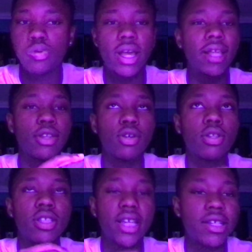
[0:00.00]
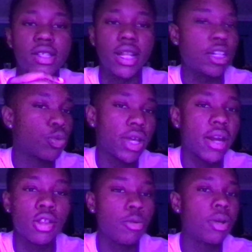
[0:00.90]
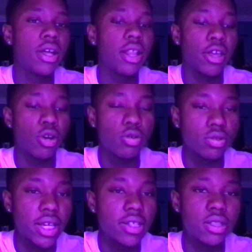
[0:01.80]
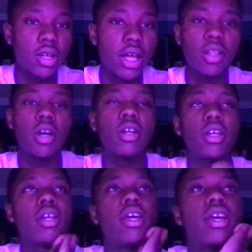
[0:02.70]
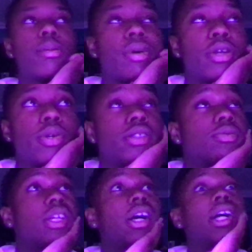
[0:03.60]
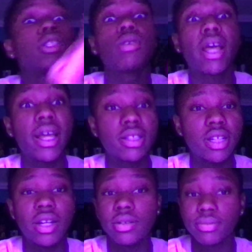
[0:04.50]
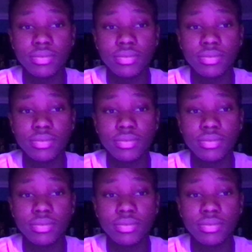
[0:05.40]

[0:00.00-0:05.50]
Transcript: It literally tasted like sweet cantaloupe. Like you don't taste the hella honey. But anyways, yeah, that's what I ate today.